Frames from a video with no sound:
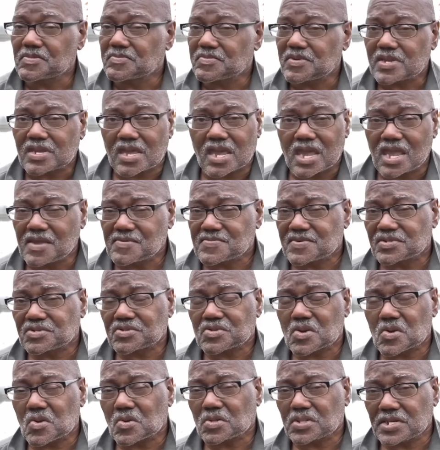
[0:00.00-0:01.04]
became a
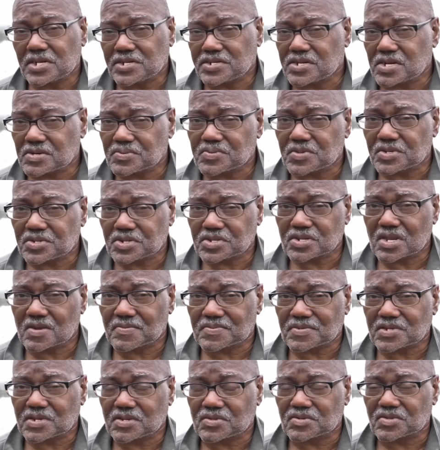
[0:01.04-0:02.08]
totally different
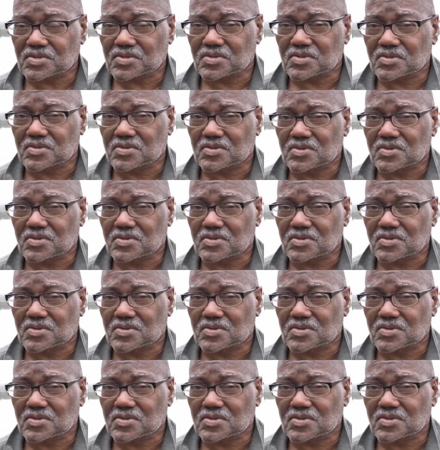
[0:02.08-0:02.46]
substance.